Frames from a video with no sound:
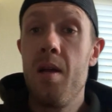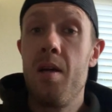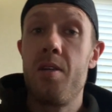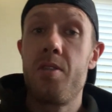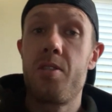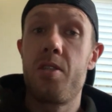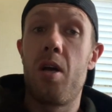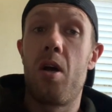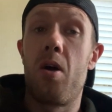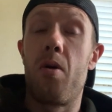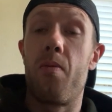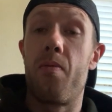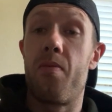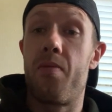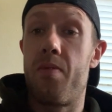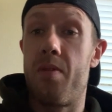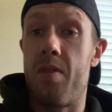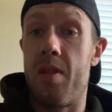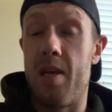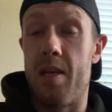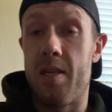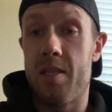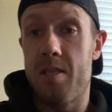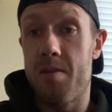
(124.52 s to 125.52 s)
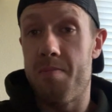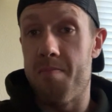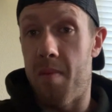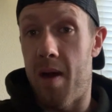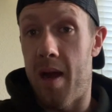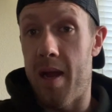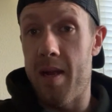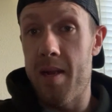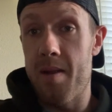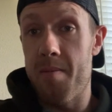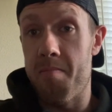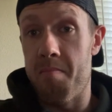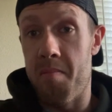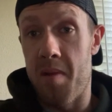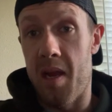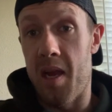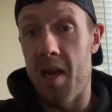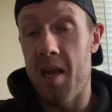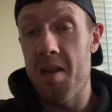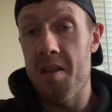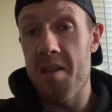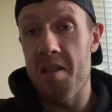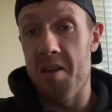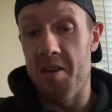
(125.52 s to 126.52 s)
So this might mean,